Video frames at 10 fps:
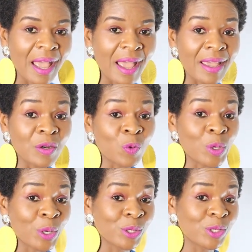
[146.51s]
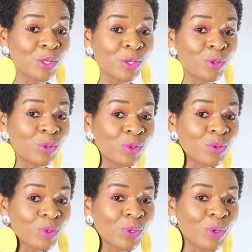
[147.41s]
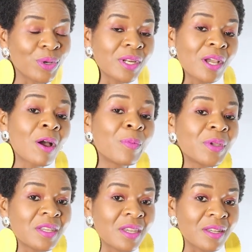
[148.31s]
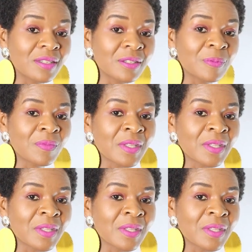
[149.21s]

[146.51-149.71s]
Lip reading: and will continue to do so in the coming years.